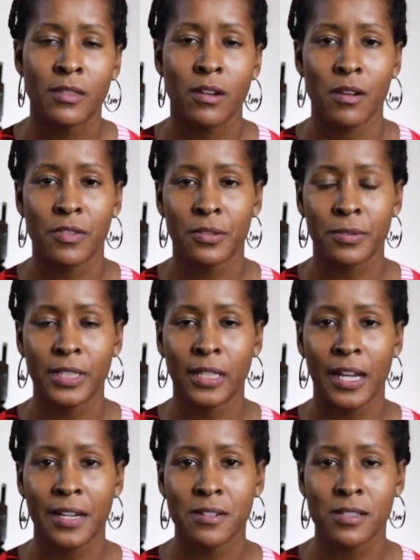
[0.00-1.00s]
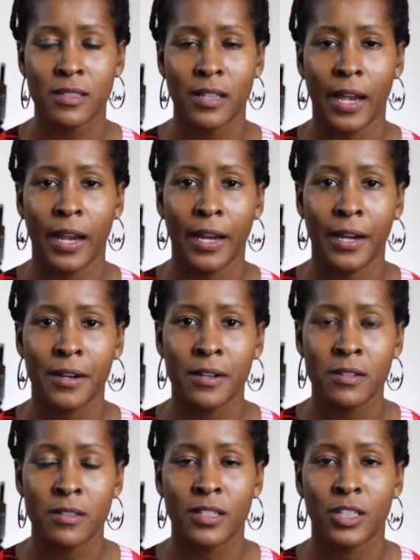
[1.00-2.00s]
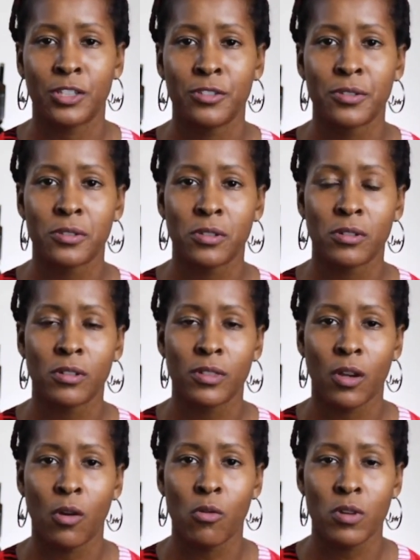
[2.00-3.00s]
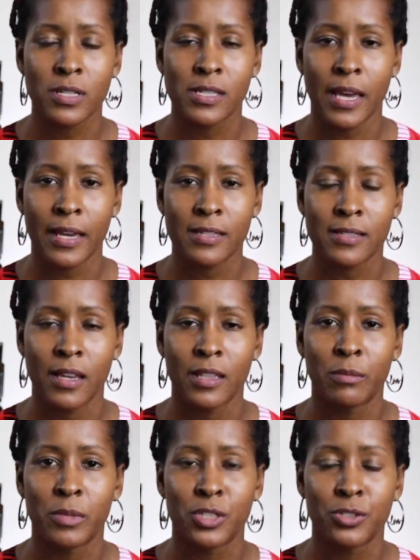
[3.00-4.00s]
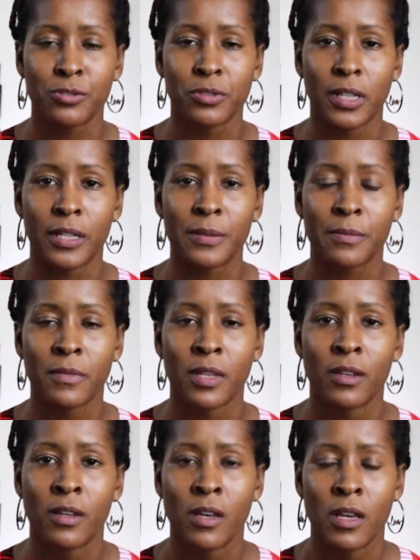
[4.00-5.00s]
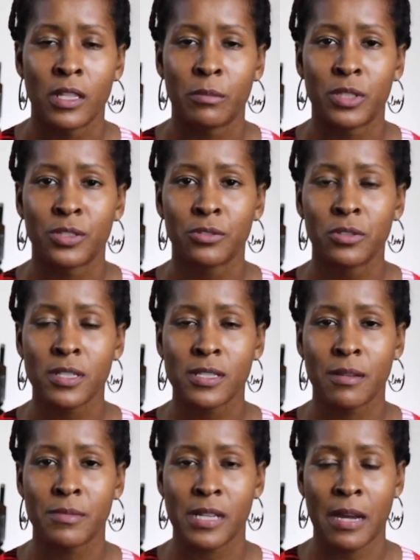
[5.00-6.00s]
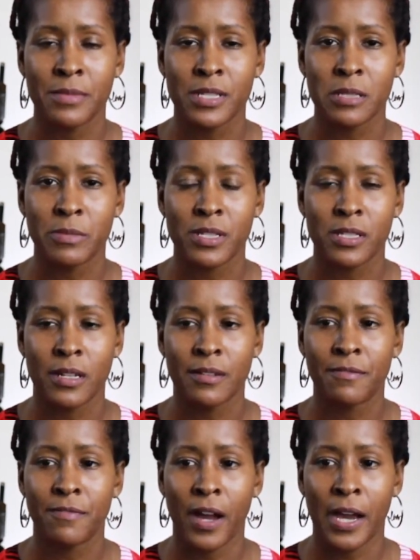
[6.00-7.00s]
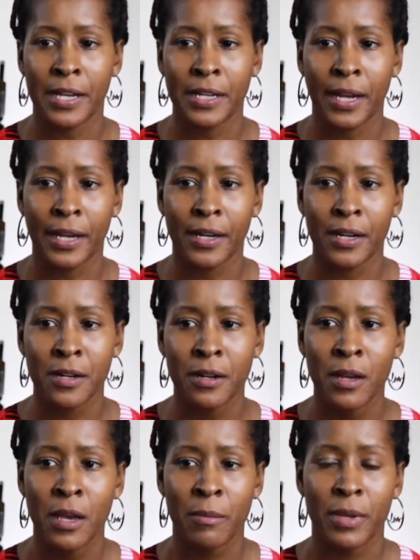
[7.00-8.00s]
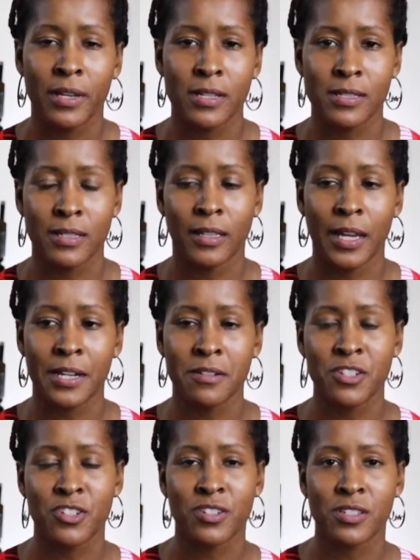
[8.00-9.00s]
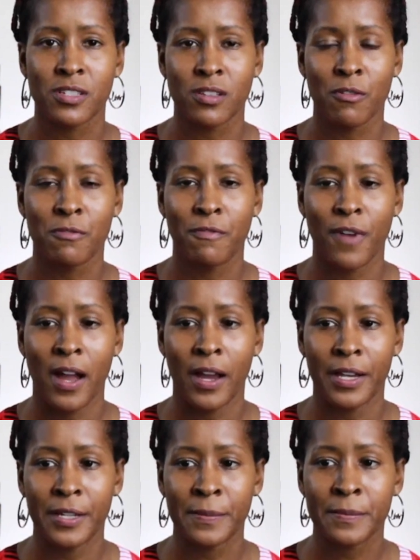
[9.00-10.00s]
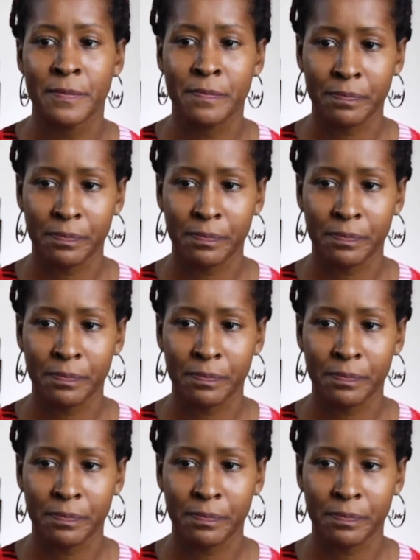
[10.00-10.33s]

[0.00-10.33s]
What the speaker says: There are 3 layers in the hair: the cuticle, the cortex, and the medulla. The medulla sometimes is missing in fine hair because the layer is just so fine.